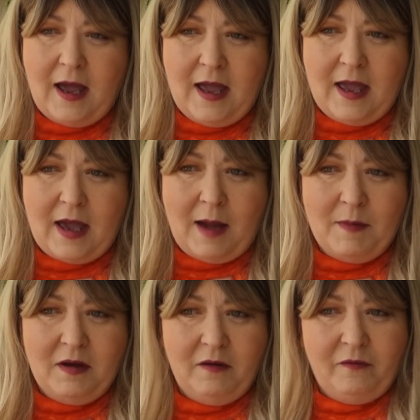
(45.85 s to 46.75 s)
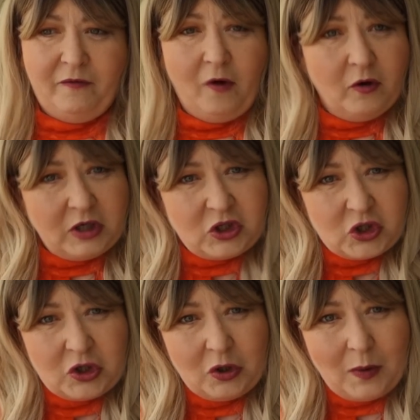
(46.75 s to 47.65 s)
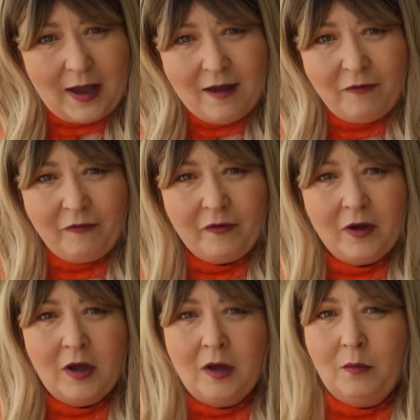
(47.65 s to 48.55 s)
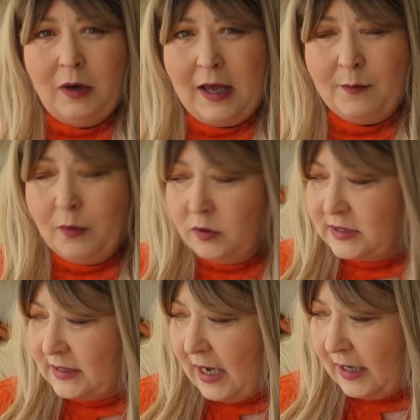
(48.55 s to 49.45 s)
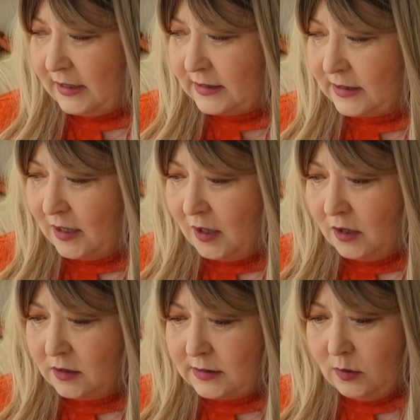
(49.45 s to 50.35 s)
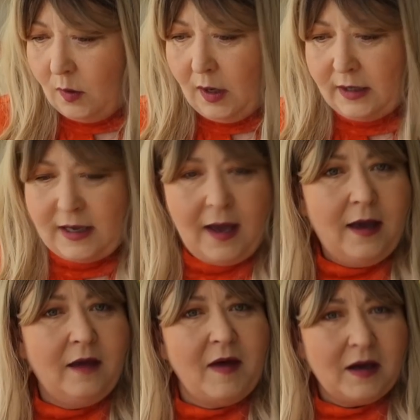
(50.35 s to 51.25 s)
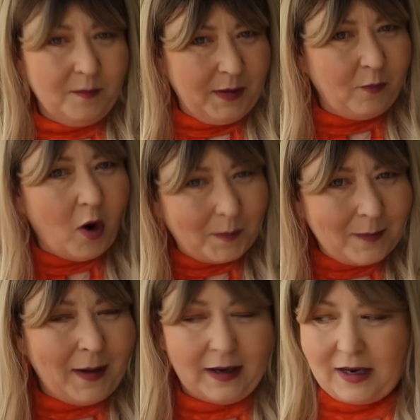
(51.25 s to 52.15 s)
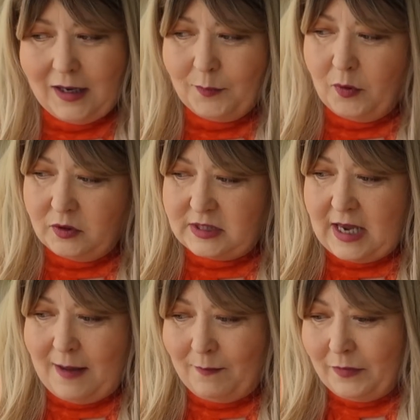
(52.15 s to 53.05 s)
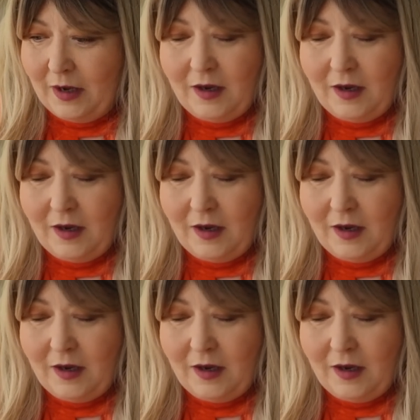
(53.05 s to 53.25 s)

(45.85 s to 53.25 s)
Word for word: Uh, I'm a forty-two F like bust size, so yeah, that can be problematic, but um,